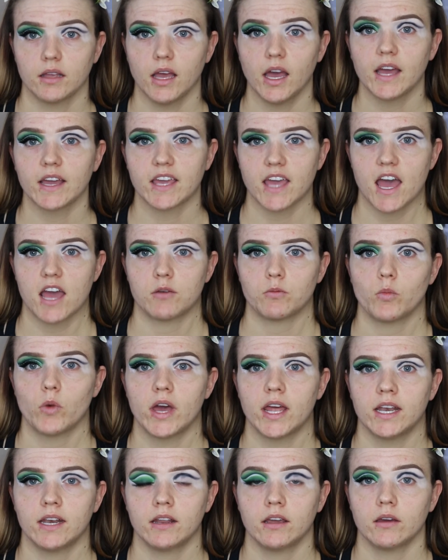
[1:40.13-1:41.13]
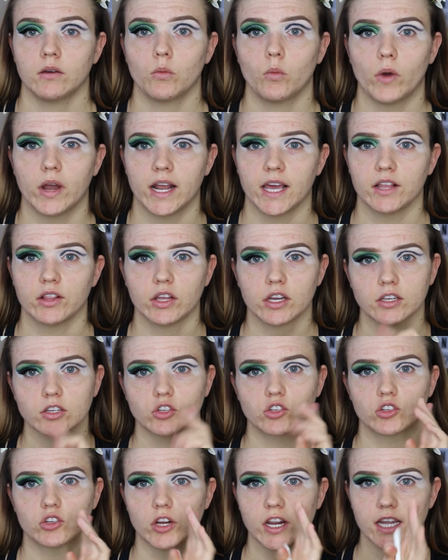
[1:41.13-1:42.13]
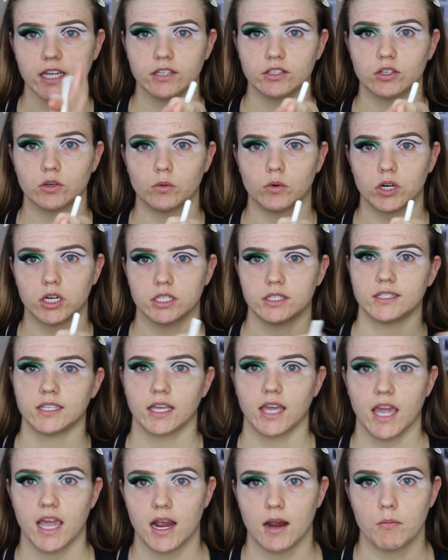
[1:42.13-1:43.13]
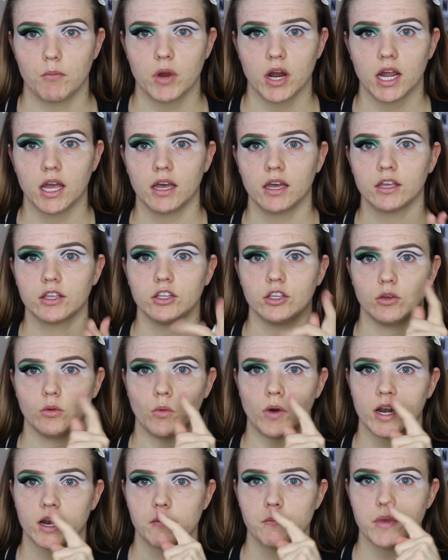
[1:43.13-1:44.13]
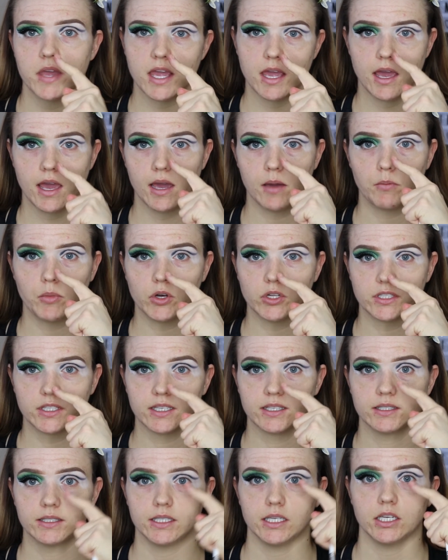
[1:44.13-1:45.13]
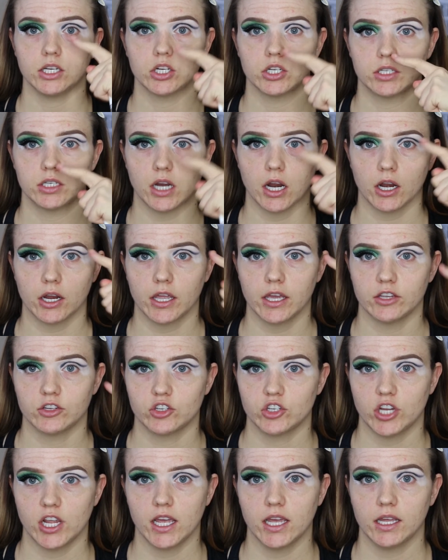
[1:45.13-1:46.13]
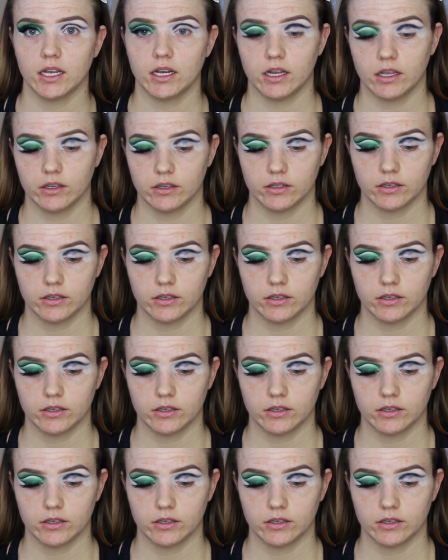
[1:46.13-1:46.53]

Again, when I look straight towards the camera, you want to be able to see your darkest shade.